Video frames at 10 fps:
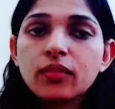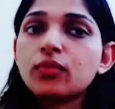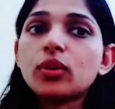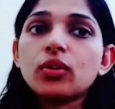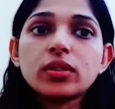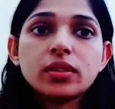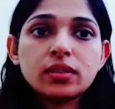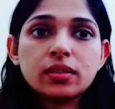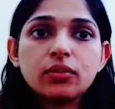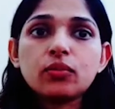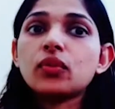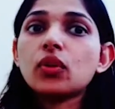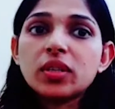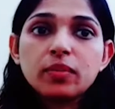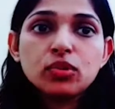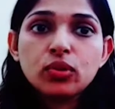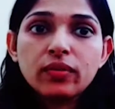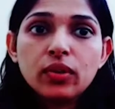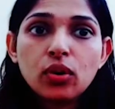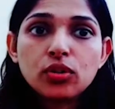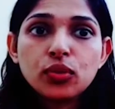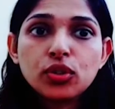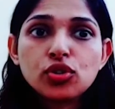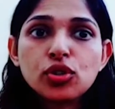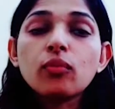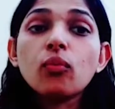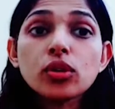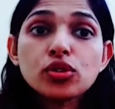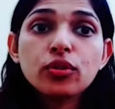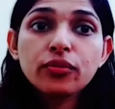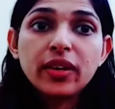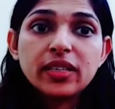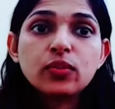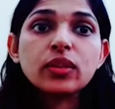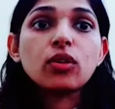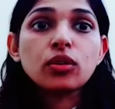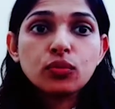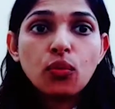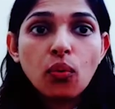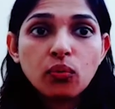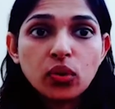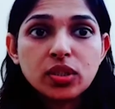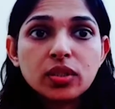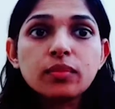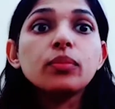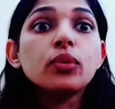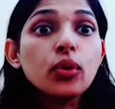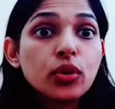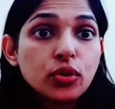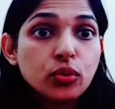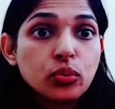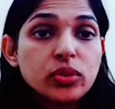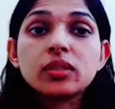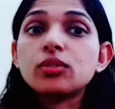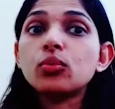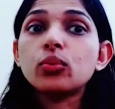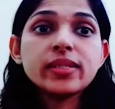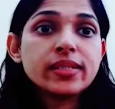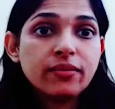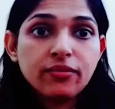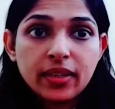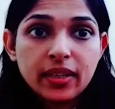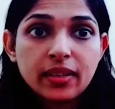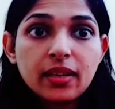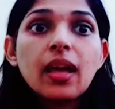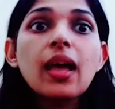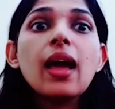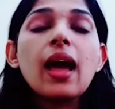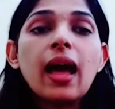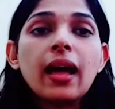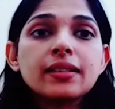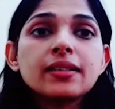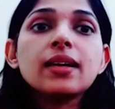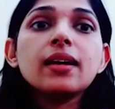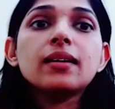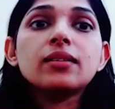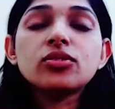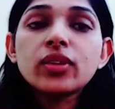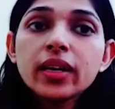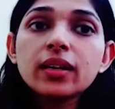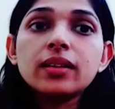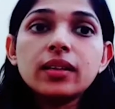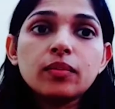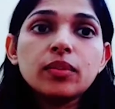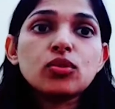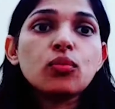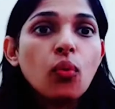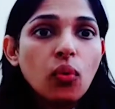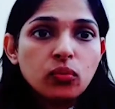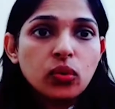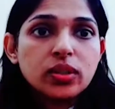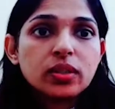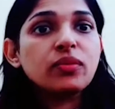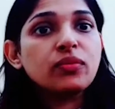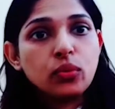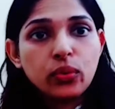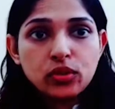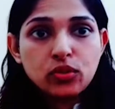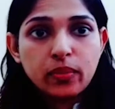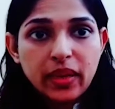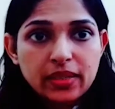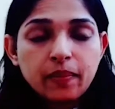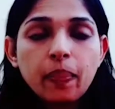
If you're not if you're not able to give a hot water shower, wash your face with a lot of warm water, blow your nose, don't sniff in and drink a little bit of warm water before going to bed.